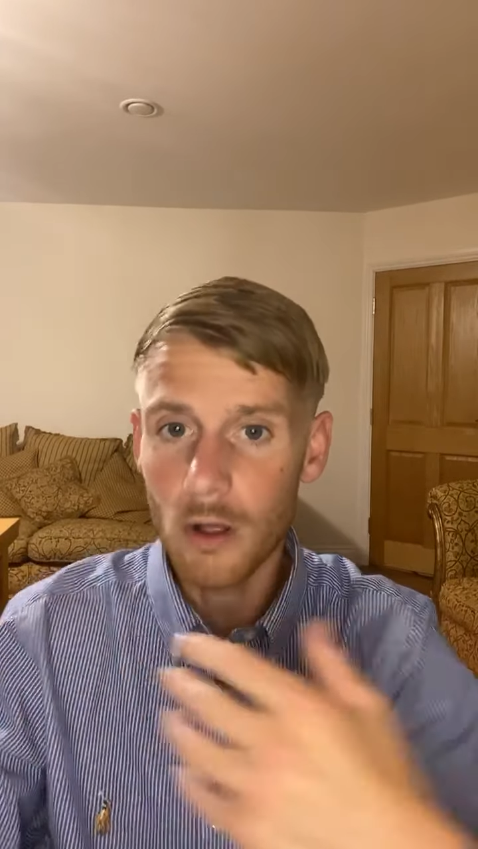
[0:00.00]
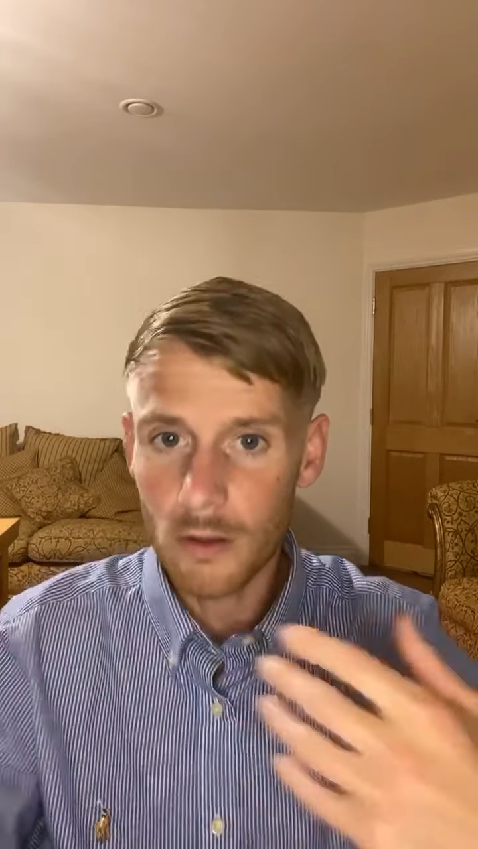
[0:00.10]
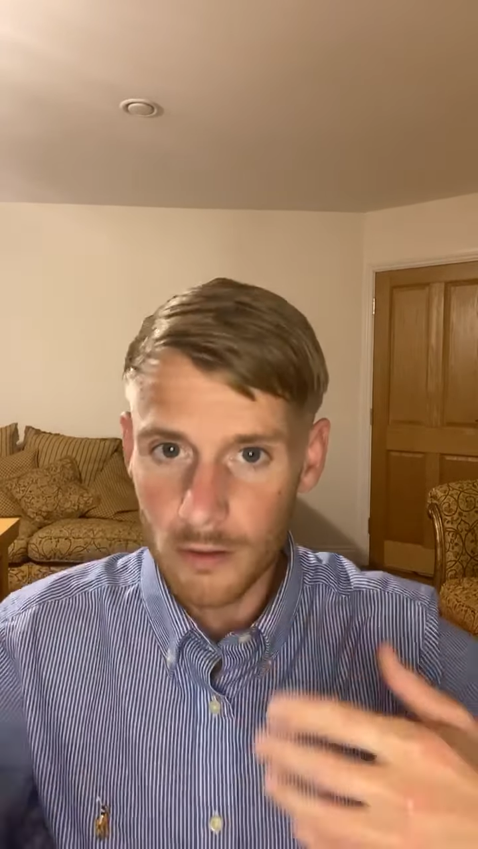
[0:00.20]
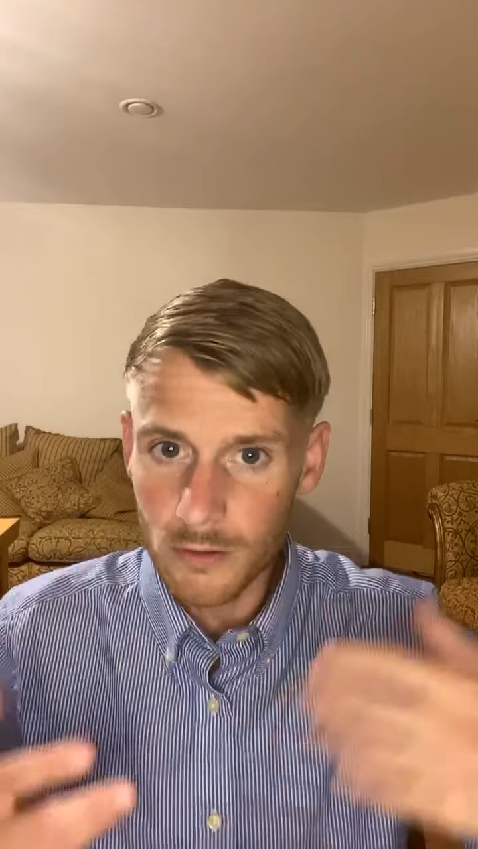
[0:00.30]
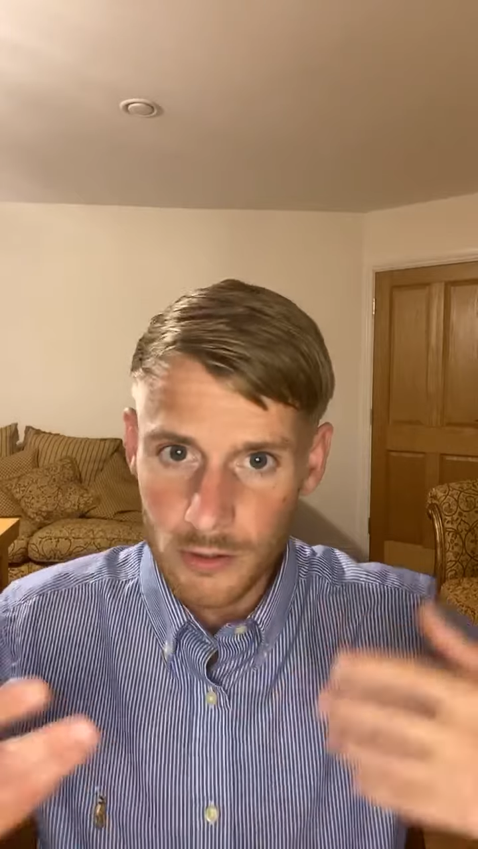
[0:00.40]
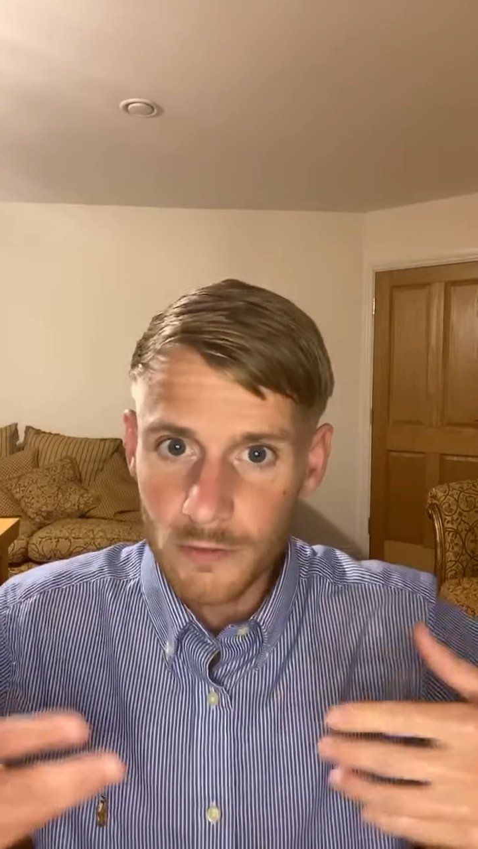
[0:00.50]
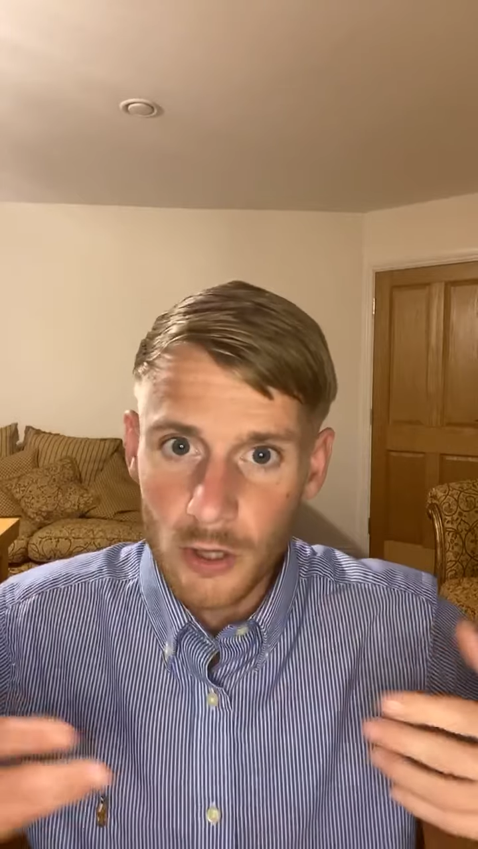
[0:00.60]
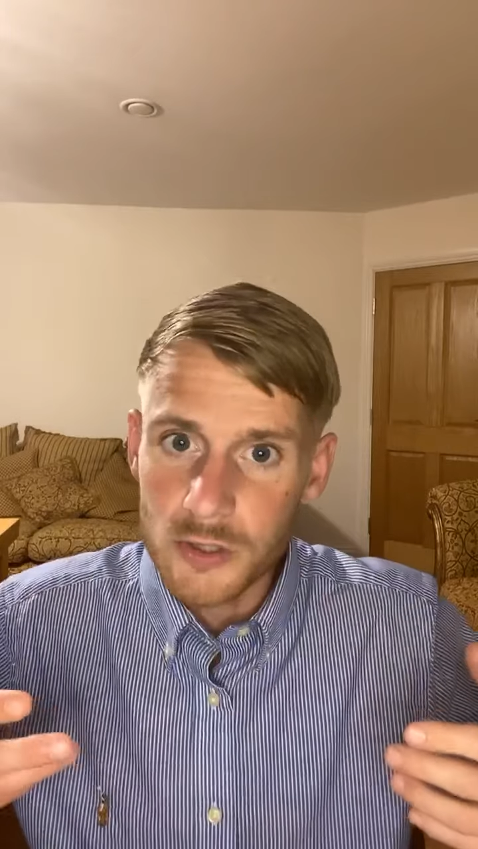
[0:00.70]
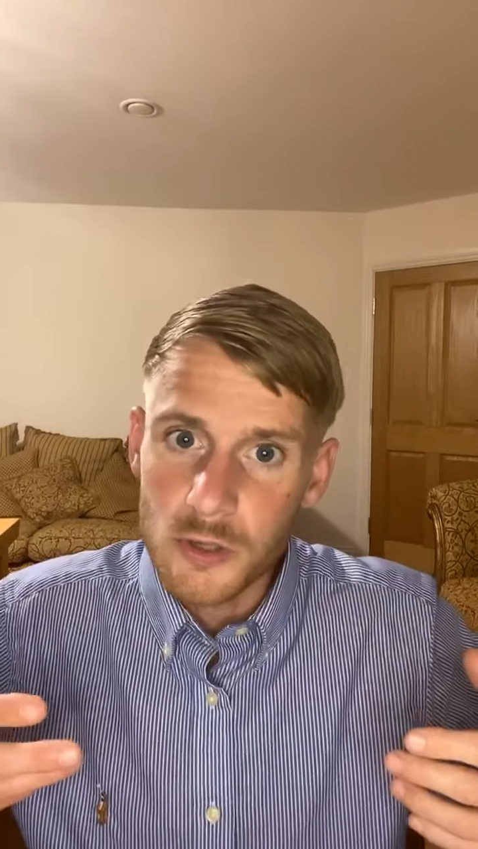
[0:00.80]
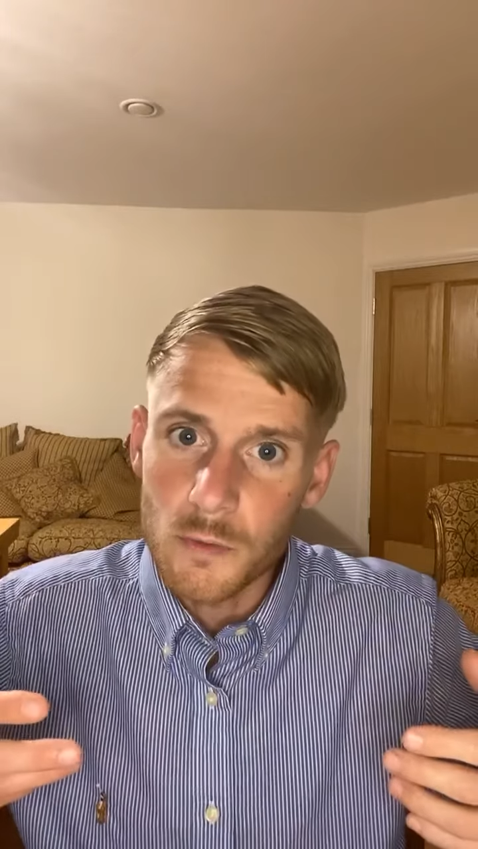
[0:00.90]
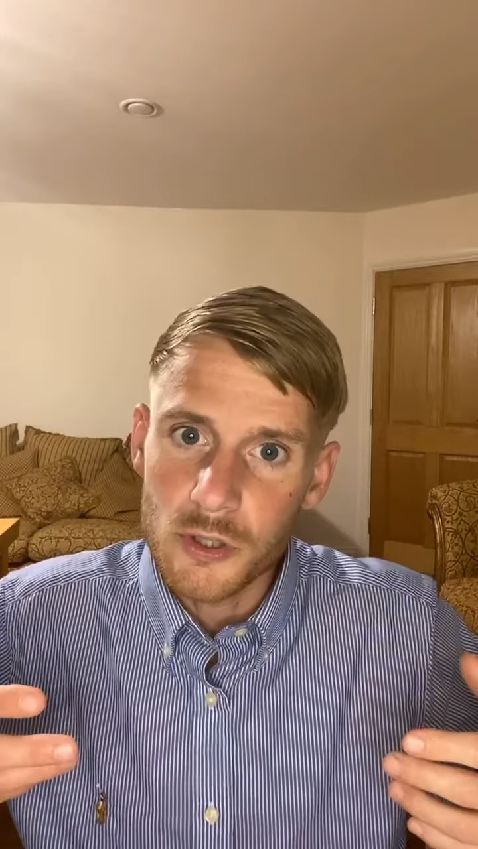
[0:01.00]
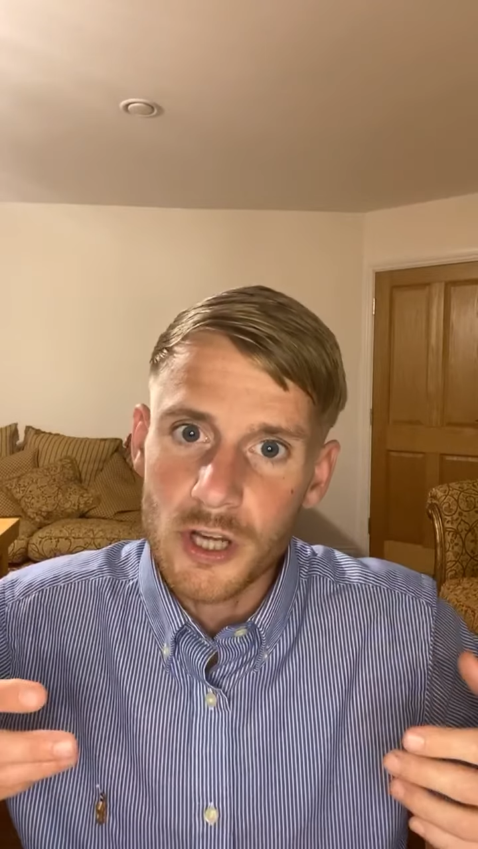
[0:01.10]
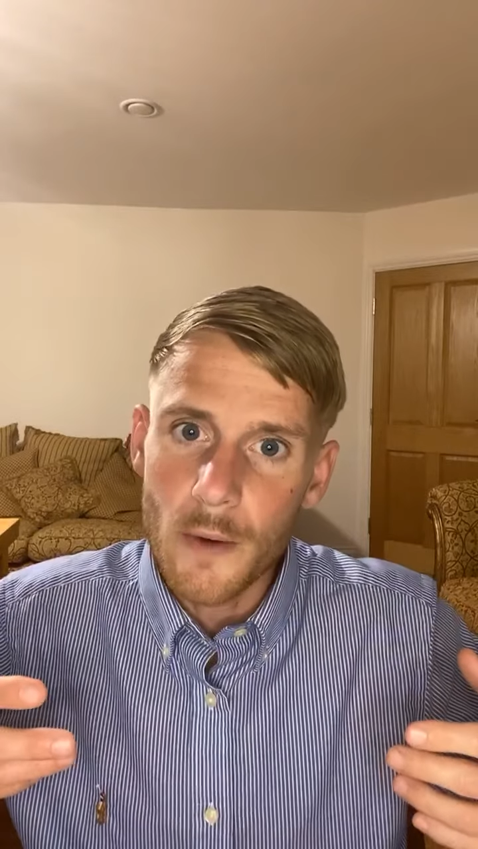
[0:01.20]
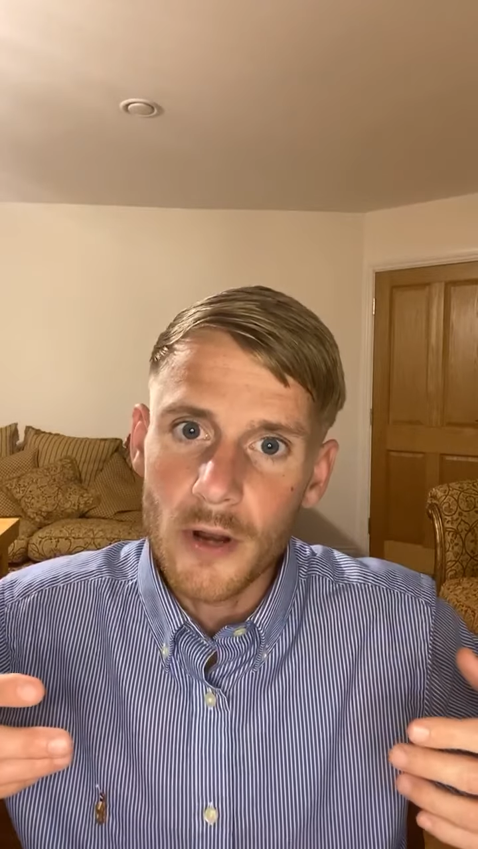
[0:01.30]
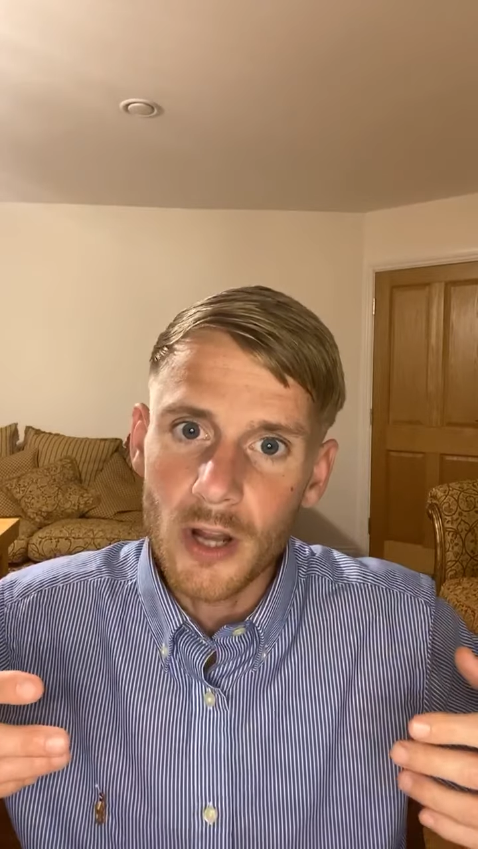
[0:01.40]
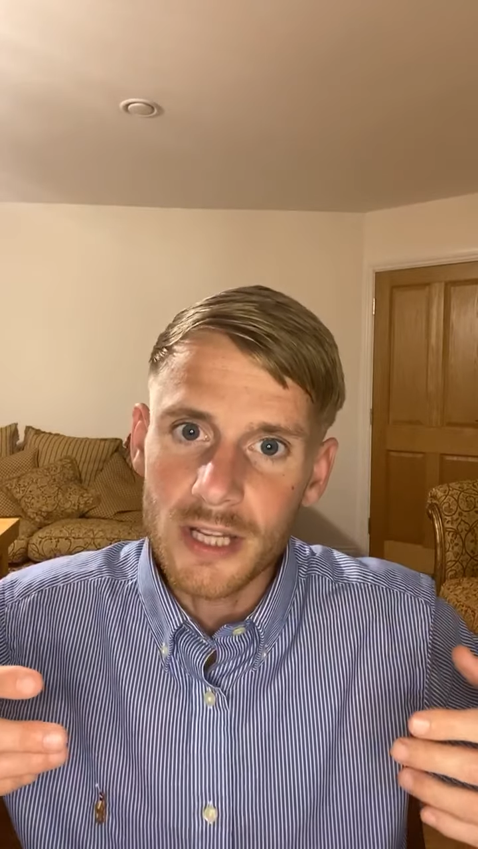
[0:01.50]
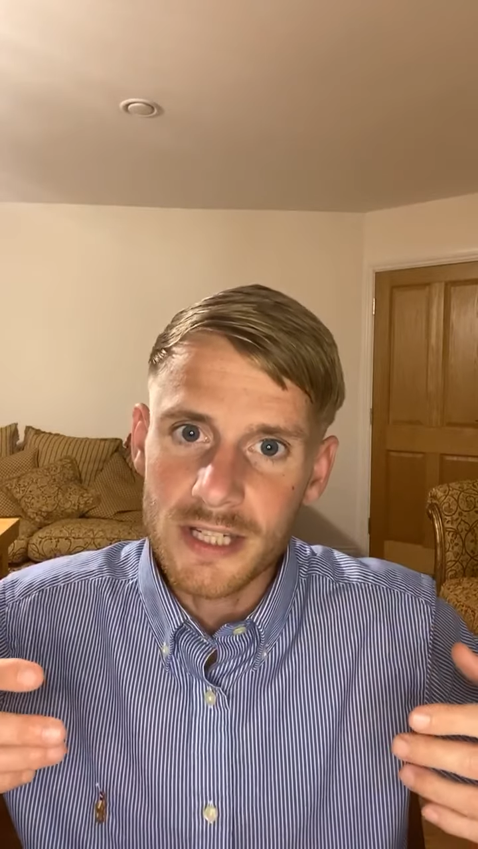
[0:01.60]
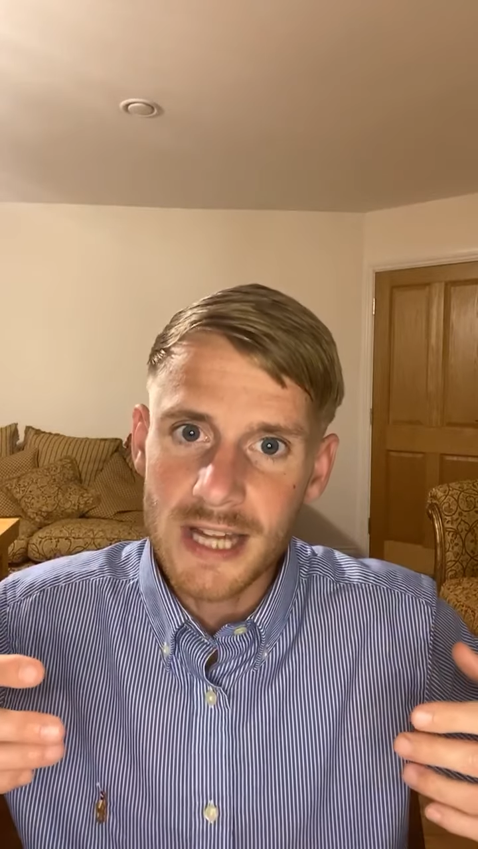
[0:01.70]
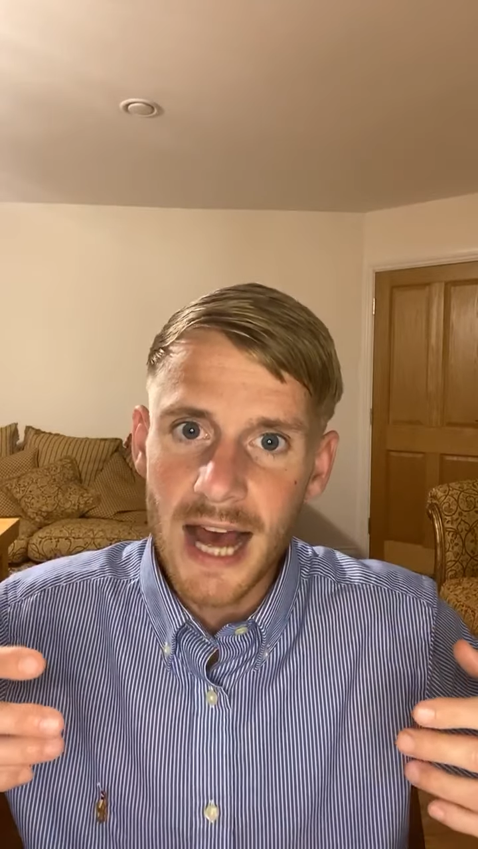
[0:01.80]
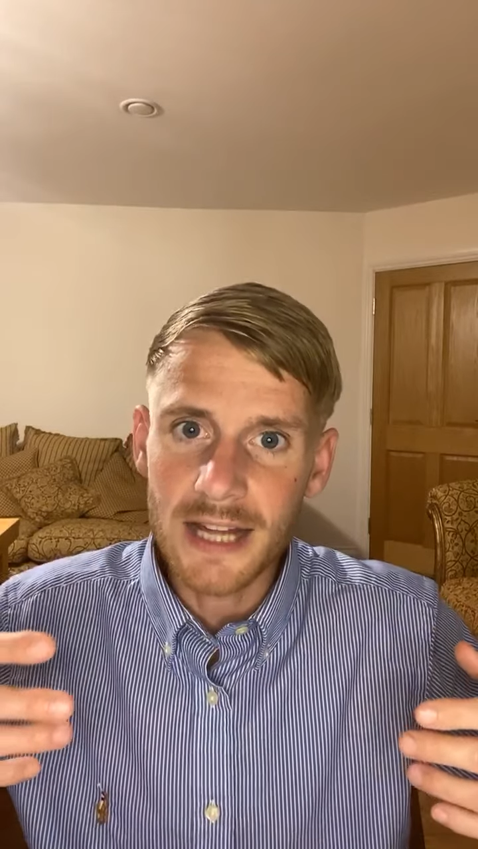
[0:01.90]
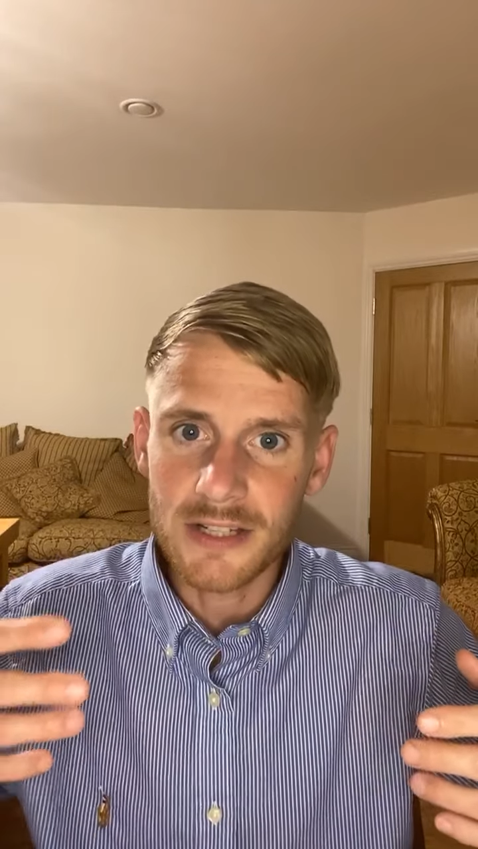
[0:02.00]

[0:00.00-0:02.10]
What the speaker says: You've got too much going on inside.